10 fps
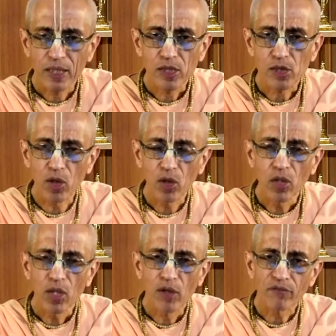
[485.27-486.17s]

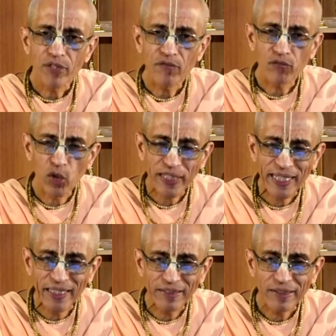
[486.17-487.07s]
So, we
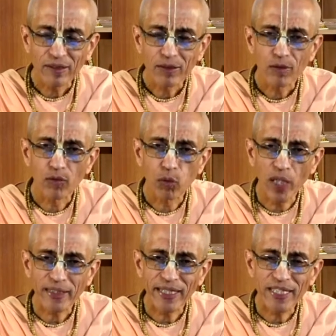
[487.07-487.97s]
forget
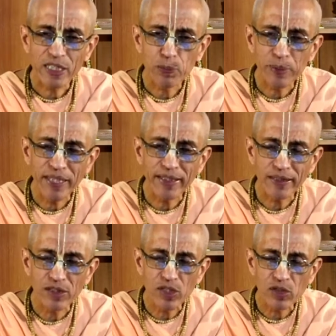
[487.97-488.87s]
what
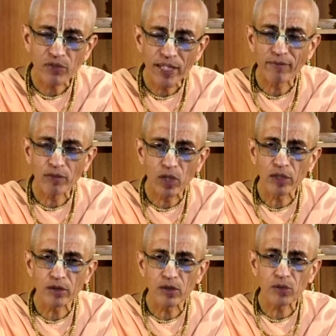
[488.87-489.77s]
experience we have
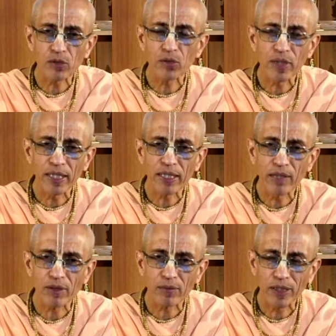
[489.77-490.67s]
gone through in
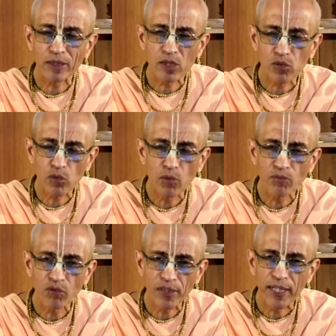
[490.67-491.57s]
our mother's
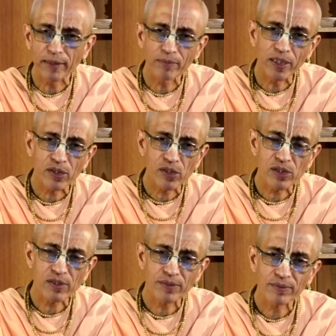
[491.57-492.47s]
womb for nine
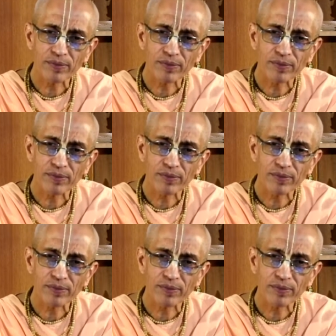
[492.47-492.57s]
months.